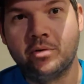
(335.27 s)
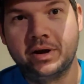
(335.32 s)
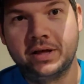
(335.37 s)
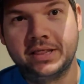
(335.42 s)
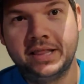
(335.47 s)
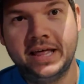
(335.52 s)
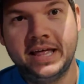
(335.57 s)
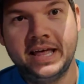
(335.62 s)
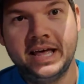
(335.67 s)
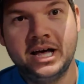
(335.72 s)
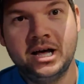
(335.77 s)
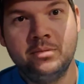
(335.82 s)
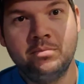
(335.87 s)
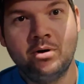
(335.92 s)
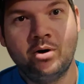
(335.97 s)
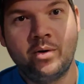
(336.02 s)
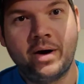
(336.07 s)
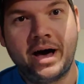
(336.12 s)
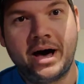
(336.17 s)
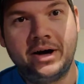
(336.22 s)
Bring that
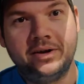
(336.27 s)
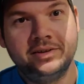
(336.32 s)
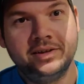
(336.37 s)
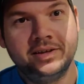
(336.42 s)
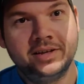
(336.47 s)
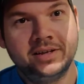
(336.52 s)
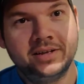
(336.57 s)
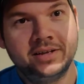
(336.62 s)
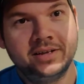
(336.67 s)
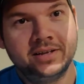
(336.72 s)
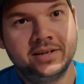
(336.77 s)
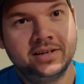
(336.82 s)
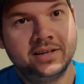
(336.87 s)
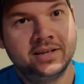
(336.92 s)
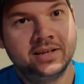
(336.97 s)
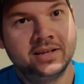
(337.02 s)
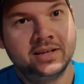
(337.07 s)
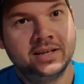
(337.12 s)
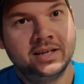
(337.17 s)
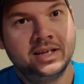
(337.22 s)
elbow out,
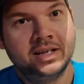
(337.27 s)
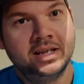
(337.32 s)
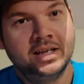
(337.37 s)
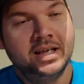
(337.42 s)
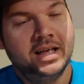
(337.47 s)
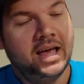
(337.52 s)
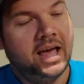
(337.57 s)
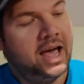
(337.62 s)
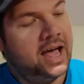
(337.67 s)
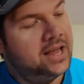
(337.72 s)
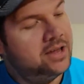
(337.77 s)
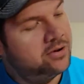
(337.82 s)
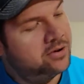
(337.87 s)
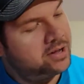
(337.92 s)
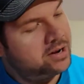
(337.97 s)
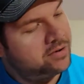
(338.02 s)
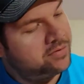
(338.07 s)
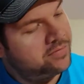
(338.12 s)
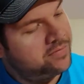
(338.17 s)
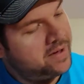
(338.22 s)
and
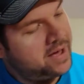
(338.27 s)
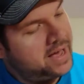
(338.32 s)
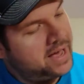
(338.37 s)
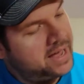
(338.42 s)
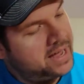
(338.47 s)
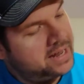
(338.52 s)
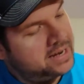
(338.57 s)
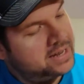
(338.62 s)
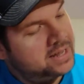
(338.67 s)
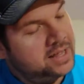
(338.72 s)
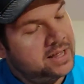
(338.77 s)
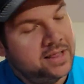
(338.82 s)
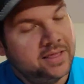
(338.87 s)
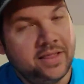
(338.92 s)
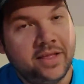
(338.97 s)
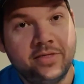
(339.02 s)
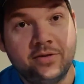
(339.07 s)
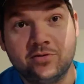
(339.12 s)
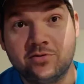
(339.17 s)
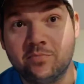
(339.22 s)
you're going to find
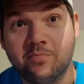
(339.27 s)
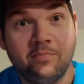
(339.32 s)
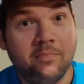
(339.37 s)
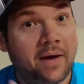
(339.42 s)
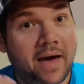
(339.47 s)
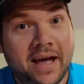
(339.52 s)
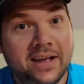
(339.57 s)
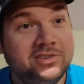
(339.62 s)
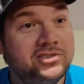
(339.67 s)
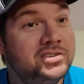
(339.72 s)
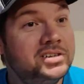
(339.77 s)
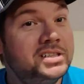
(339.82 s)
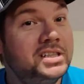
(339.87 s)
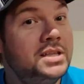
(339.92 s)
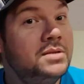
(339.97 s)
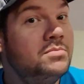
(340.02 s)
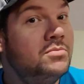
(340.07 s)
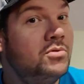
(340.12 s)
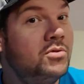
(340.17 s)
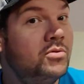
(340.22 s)
that there's
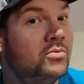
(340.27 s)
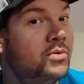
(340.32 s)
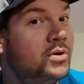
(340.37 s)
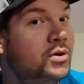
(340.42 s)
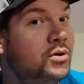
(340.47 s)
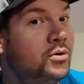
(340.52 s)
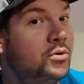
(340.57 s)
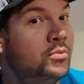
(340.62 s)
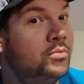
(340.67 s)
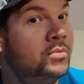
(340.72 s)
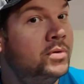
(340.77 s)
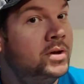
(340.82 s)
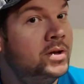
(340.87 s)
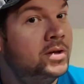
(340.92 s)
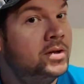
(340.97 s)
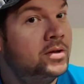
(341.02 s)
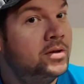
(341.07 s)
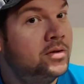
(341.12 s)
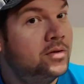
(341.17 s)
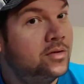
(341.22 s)
magically more room
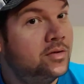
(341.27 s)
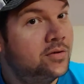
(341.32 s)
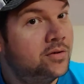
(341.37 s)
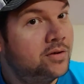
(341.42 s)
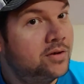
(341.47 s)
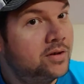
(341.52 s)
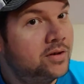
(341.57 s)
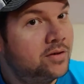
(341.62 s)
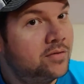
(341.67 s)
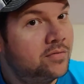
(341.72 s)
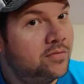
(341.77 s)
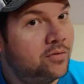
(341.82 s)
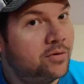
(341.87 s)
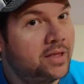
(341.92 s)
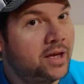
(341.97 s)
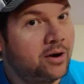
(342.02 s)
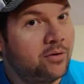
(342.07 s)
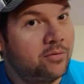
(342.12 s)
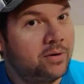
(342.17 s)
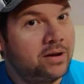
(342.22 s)

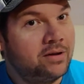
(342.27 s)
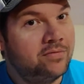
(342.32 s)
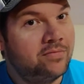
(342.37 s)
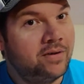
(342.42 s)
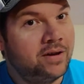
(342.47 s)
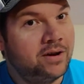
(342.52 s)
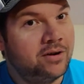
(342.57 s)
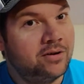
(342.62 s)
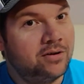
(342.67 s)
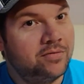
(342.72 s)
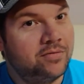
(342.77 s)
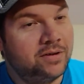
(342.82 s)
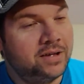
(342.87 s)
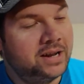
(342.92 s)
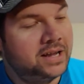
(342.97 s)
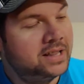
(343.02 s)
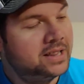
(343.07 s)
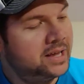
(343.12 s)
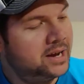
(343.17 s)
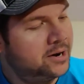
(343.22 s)
for that ring finger to
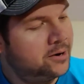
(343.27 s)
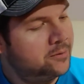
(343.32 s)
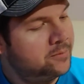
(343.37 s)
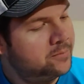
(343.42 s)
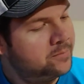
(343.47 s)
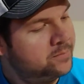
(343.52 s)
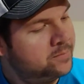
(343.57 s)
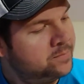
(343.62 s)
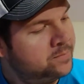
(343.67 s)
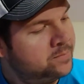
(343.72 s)
fit in there.